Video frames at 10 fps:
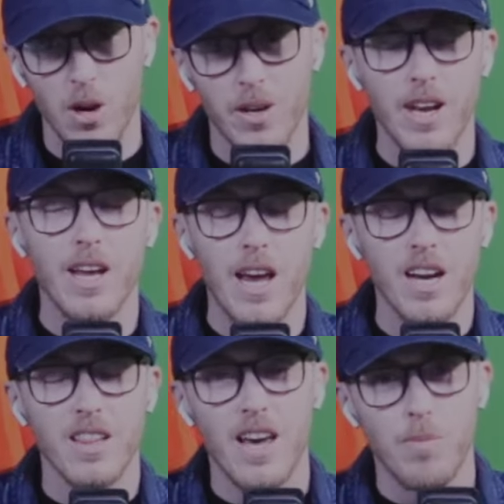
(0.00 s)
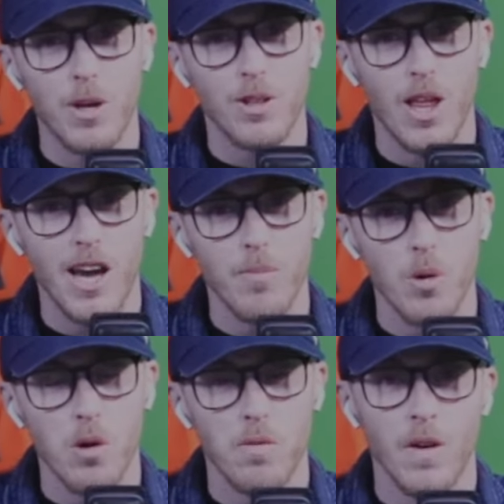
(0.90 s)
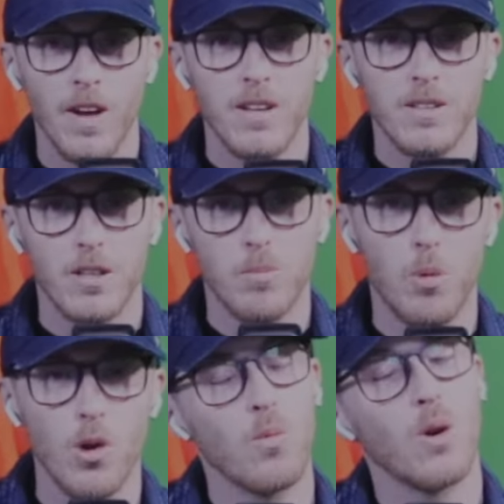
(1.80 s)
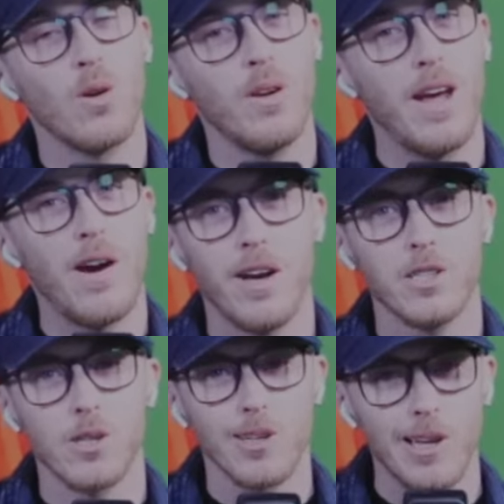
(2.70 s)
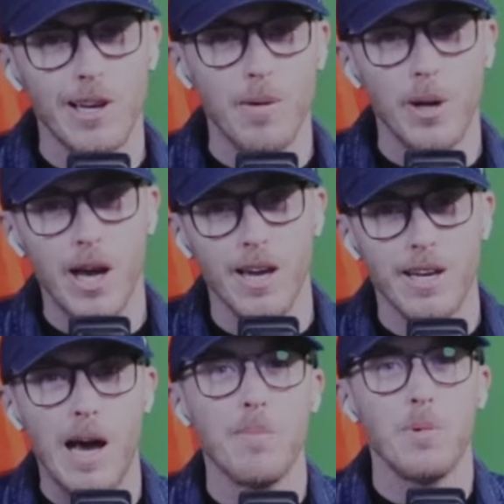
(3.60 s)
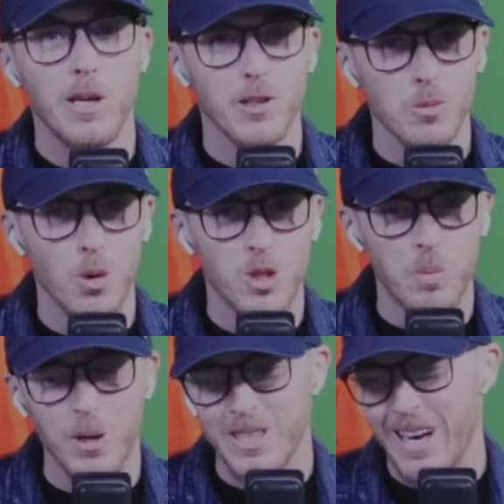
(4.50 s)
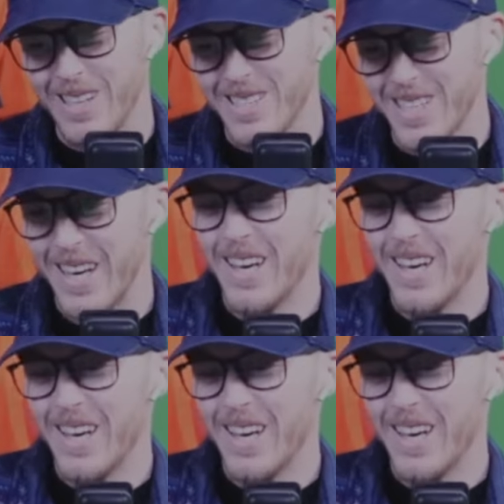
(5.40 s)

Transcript: getting ahead of that big line move to the point where now I just look like I'm a guy copying the sportsbook's odds.